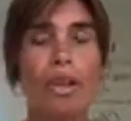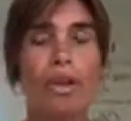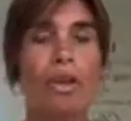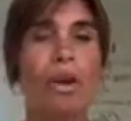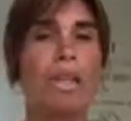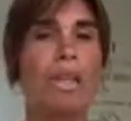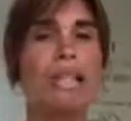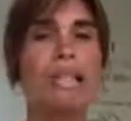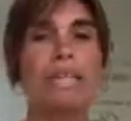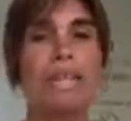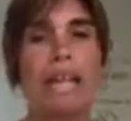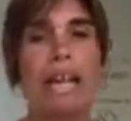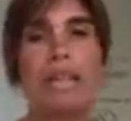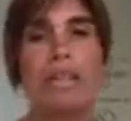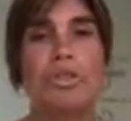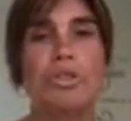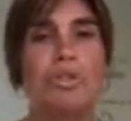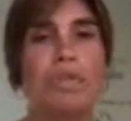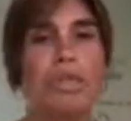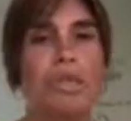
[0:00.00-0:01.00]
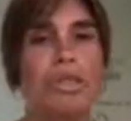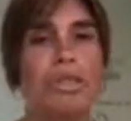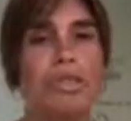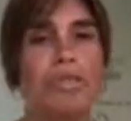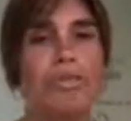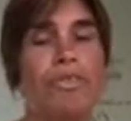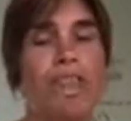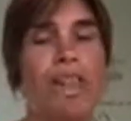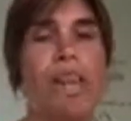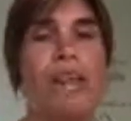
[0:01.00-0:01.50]
I need to cancel because
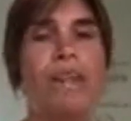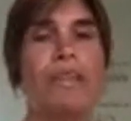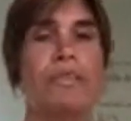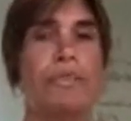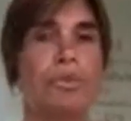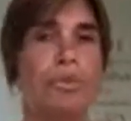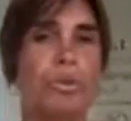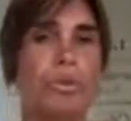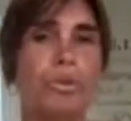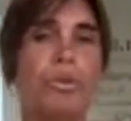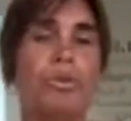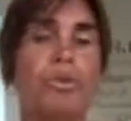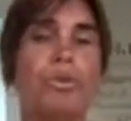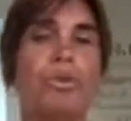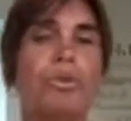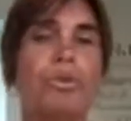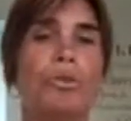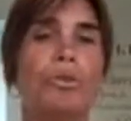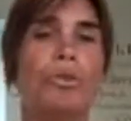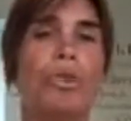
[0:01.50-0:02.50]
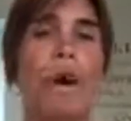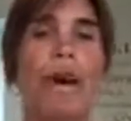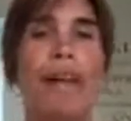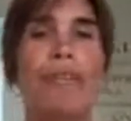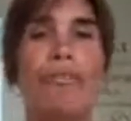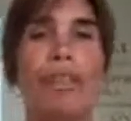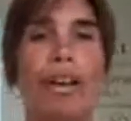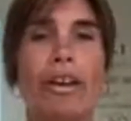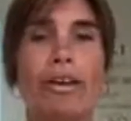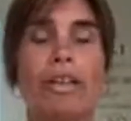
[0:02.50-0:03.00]
of this or
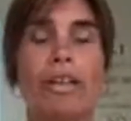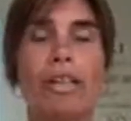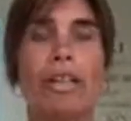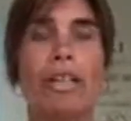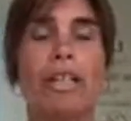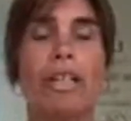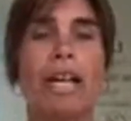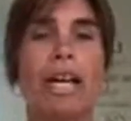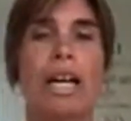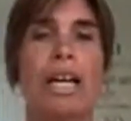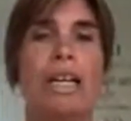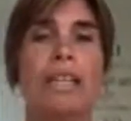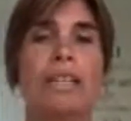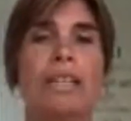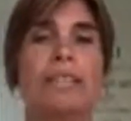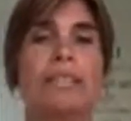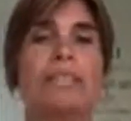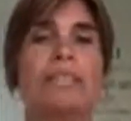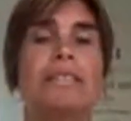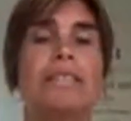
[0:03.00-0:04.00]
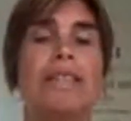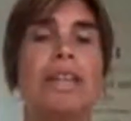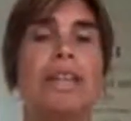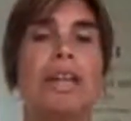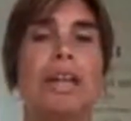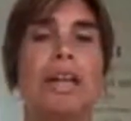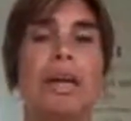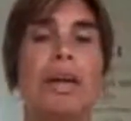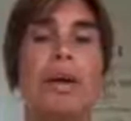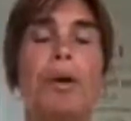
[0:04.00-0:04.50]
whatever. And
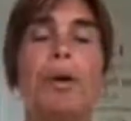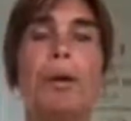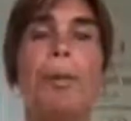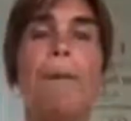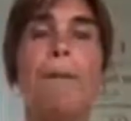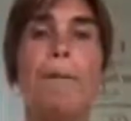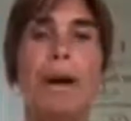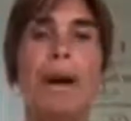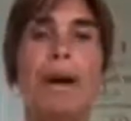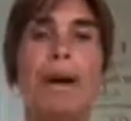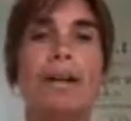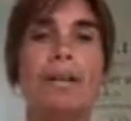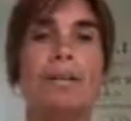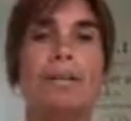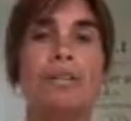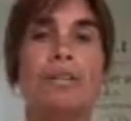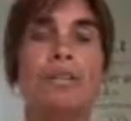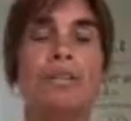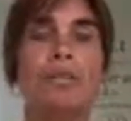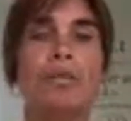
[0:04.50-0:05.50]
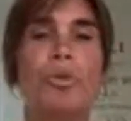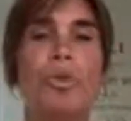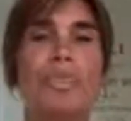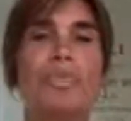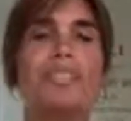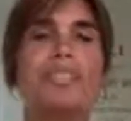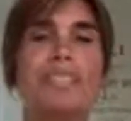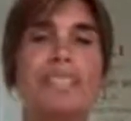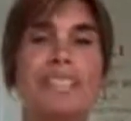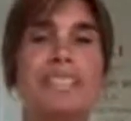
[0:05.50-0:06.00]
But the
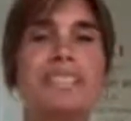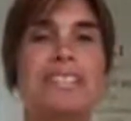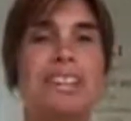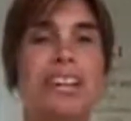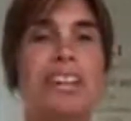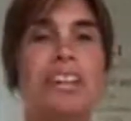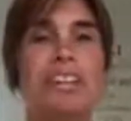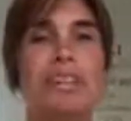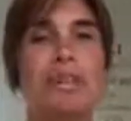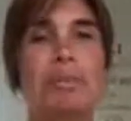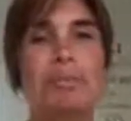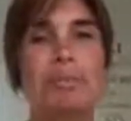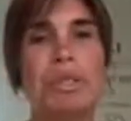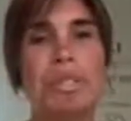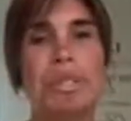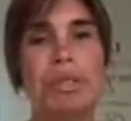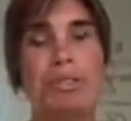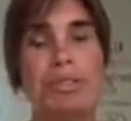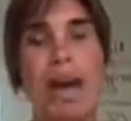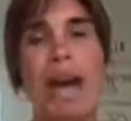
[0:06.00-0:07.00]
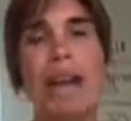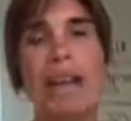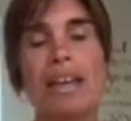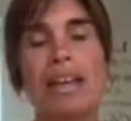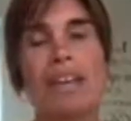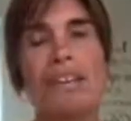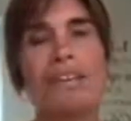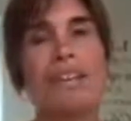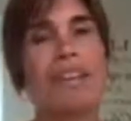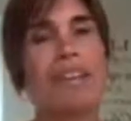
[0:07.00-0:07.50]
ones that sign up to the
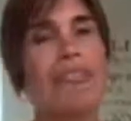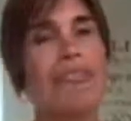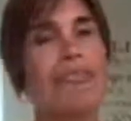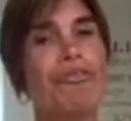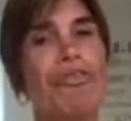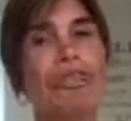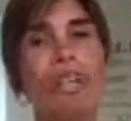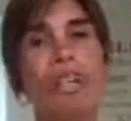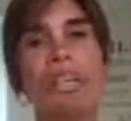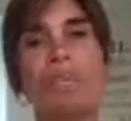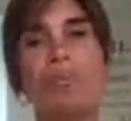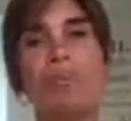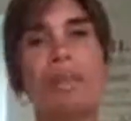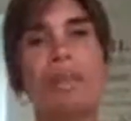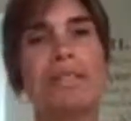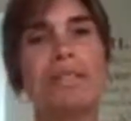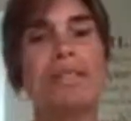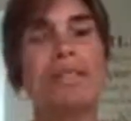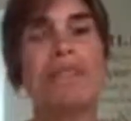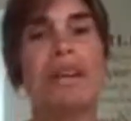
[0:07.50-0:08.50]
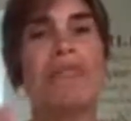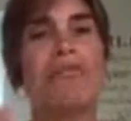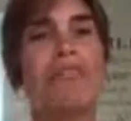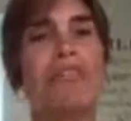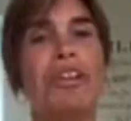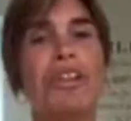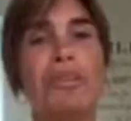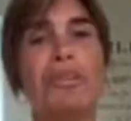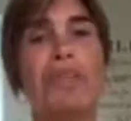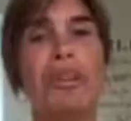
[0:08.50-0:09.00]
package, they're fully committed, they're
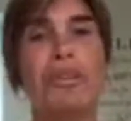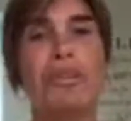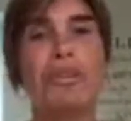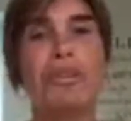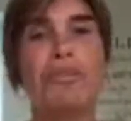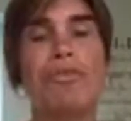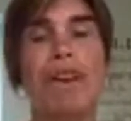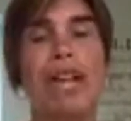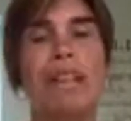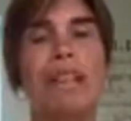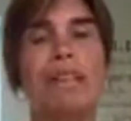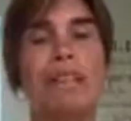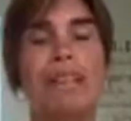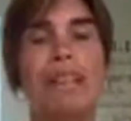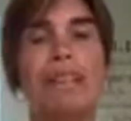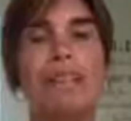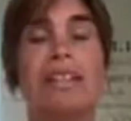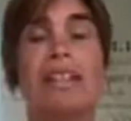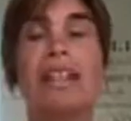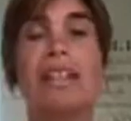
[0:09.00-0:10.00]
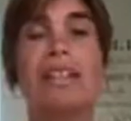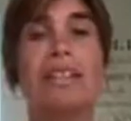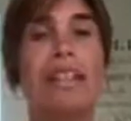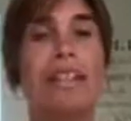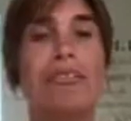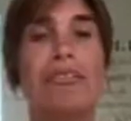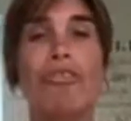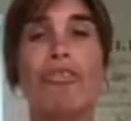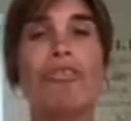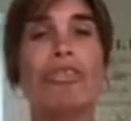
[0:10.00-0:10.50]
fully motivated,
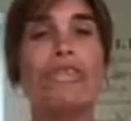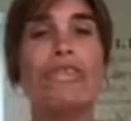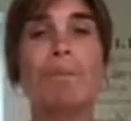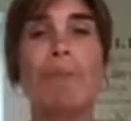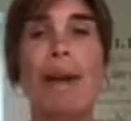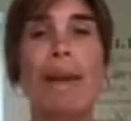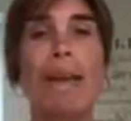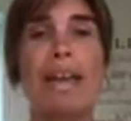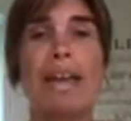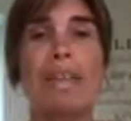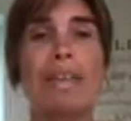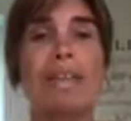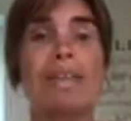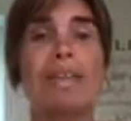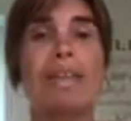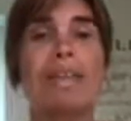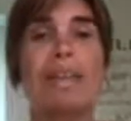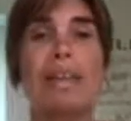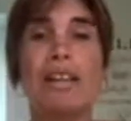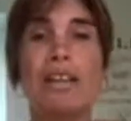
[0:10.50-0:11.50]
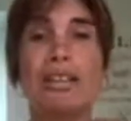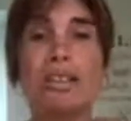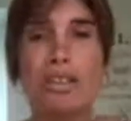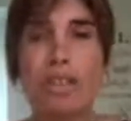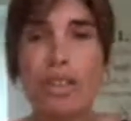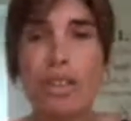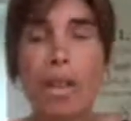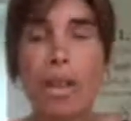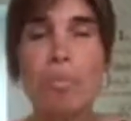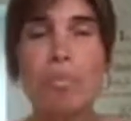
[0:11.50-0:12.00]
they've already paid,
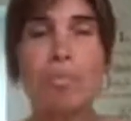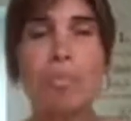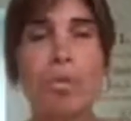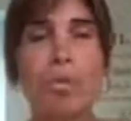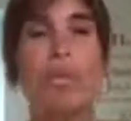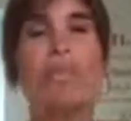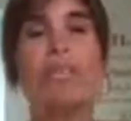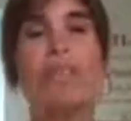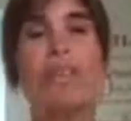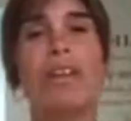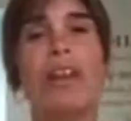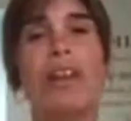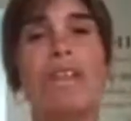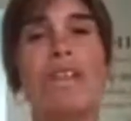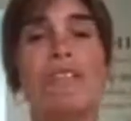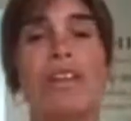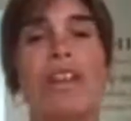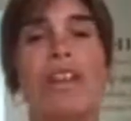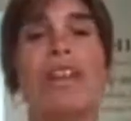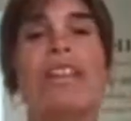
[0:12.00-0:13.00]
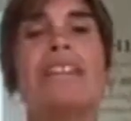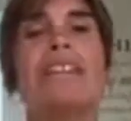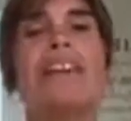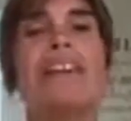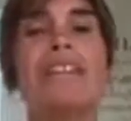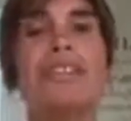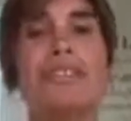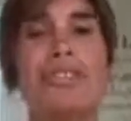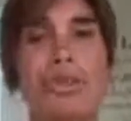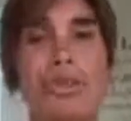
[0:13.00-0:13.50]
so they put the effort in,
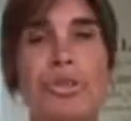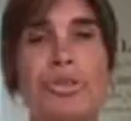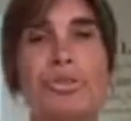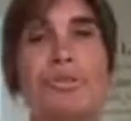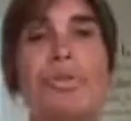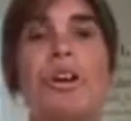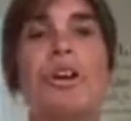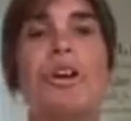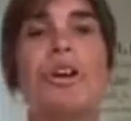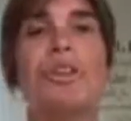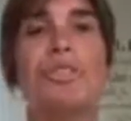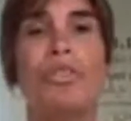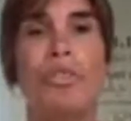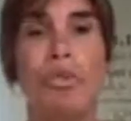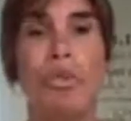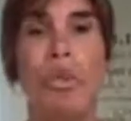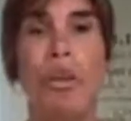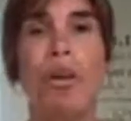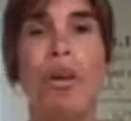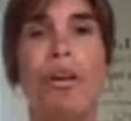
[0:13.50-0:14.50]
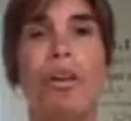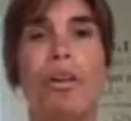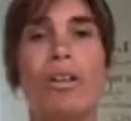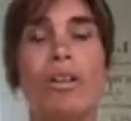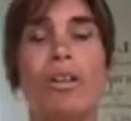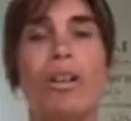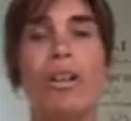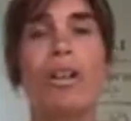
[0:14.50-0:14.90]
they do the work.